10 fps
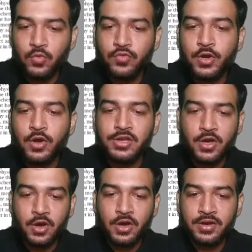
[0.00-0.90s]
Overall,
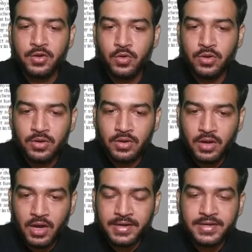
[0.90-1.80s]
your
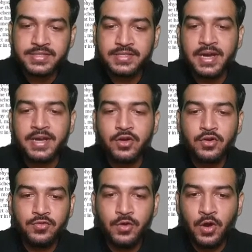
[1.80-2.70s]
understanding
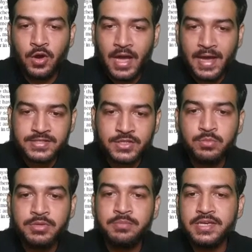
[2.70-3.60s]
of law as
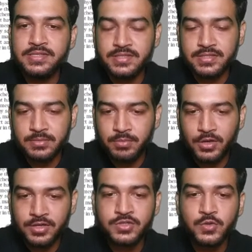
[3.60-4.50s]
human beings is
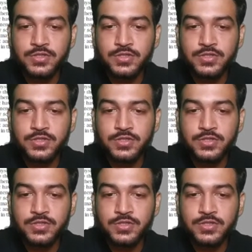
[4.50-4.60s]
important.